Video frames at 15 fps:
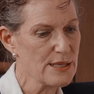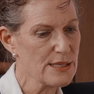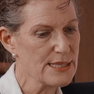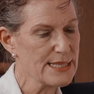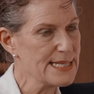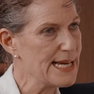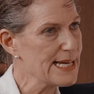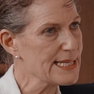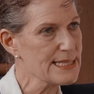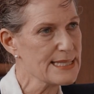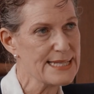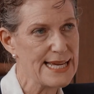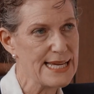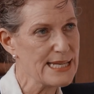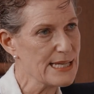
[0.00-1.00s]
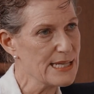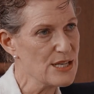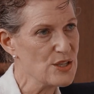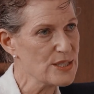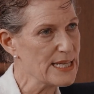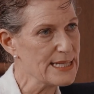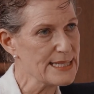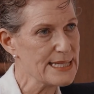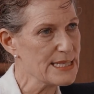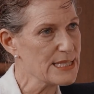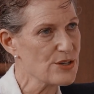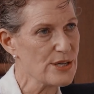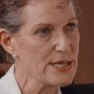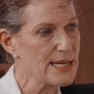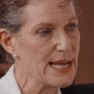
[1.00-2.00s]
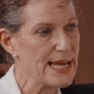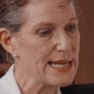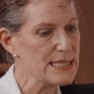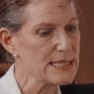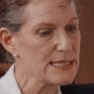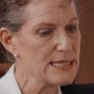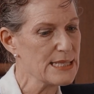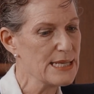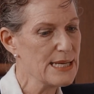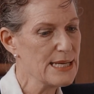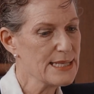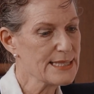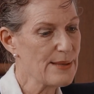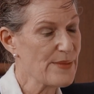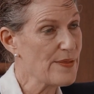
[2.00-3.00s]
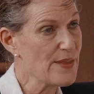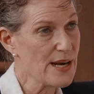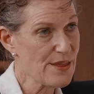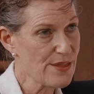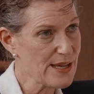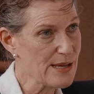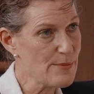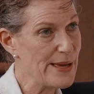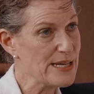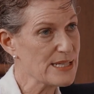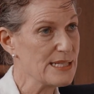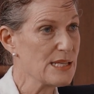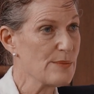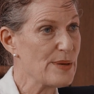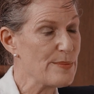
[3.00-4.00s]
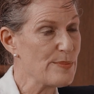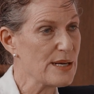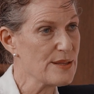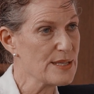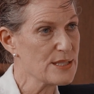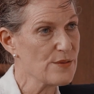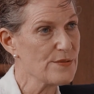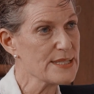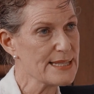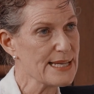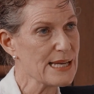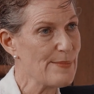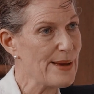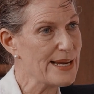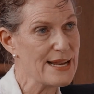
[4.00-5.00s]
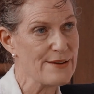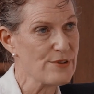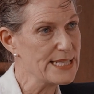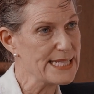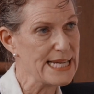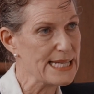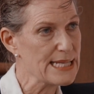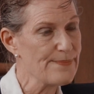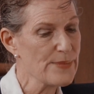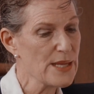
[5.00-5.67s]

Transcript: the darkest day in New Zealand's history and something that I think about and the people in the service think about every day.